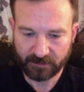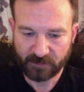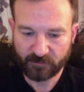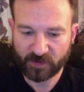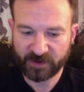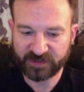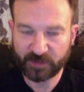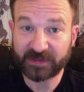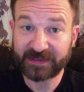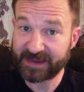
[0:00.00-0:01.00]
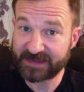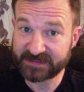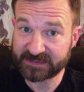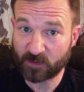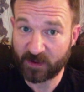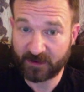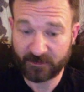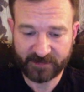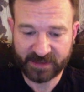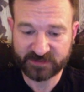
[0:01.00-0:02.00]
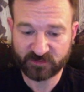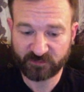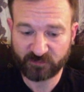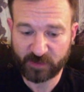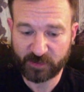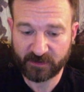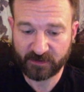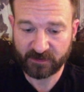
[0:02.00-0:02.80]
running the malaise as well as Ripper.